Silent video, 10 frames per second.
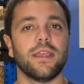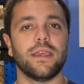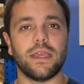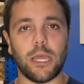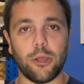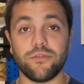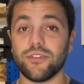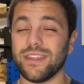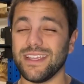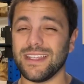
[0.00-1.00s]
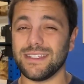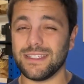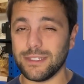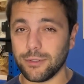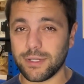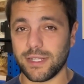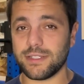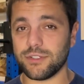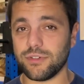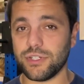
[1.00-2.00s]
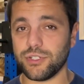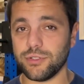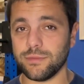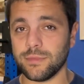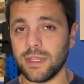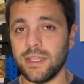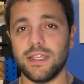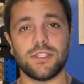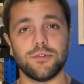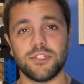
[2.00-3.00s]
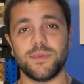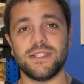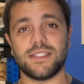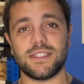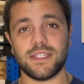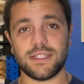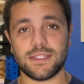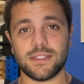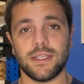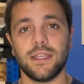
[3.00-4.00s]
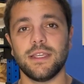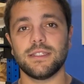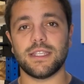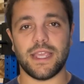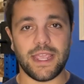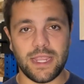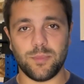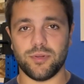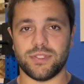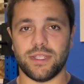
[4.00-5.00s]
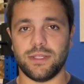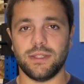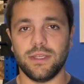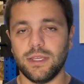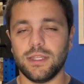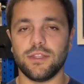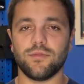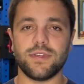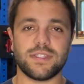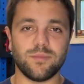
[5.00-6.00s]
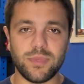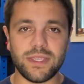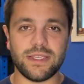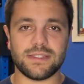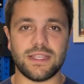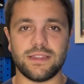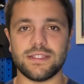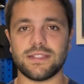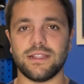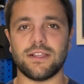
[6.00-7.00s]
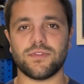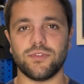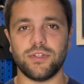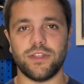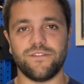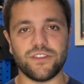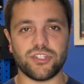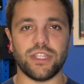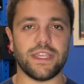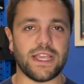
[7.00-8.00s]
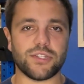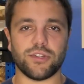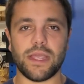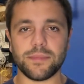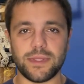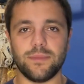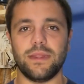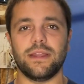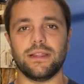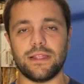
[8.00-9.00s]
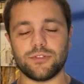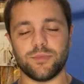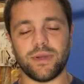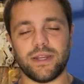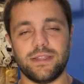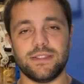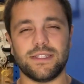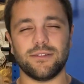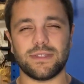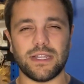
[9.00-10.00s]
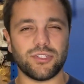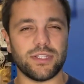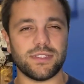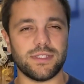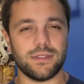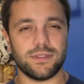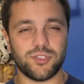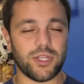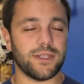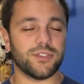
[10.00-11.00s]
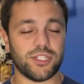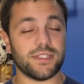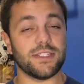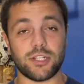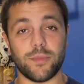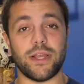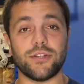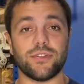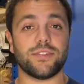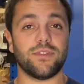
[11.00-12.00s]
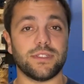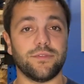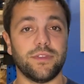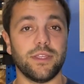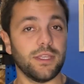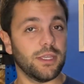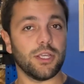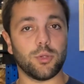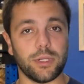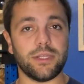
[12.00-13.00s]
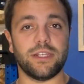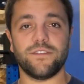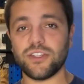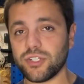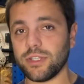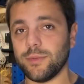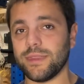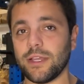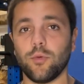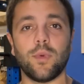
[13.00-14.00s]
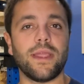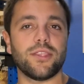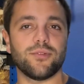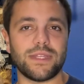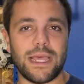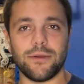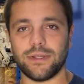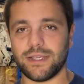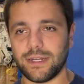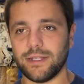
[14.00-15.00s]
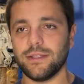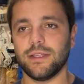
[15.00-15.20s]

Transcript: However, the ideal concentration is going to be 6 to 8%. The reason being is that this allows for efficient gastric emptying, meaning it allows your body to still digest digest these carbohydrates relatively quickly and efficiently without weighing you down and kind of